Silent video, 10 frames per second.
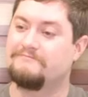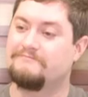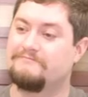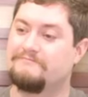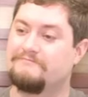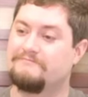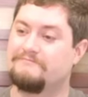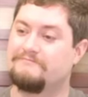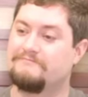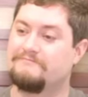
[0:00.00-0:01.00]

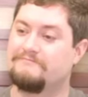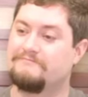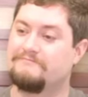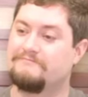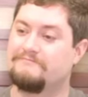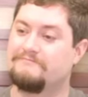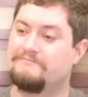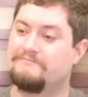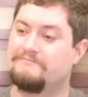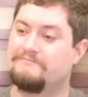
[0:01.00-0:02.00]

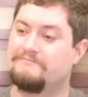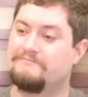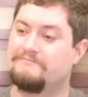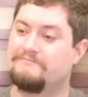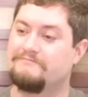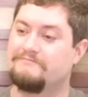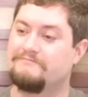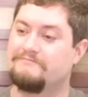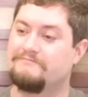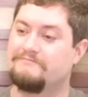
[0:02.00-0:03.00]

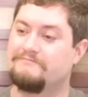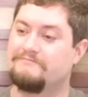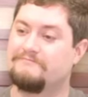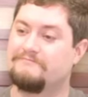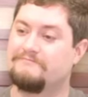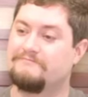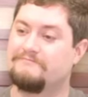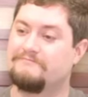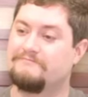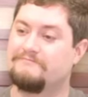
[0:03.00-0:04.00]

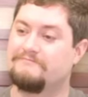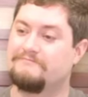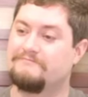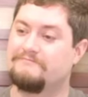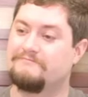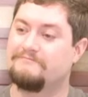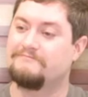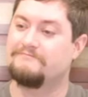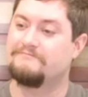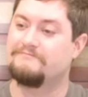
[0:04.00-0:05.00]

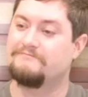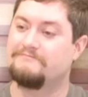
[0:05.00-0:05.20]
[no speech]